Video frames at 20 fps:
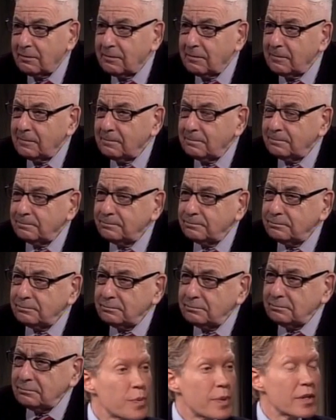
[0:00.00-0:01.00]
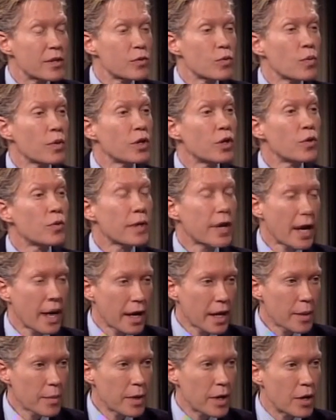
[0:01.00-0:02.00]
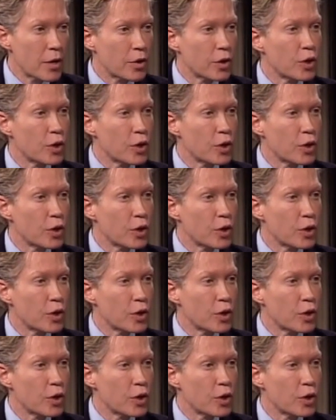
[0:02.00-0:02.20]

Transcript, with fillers: And Dr. Spitz, when you came here,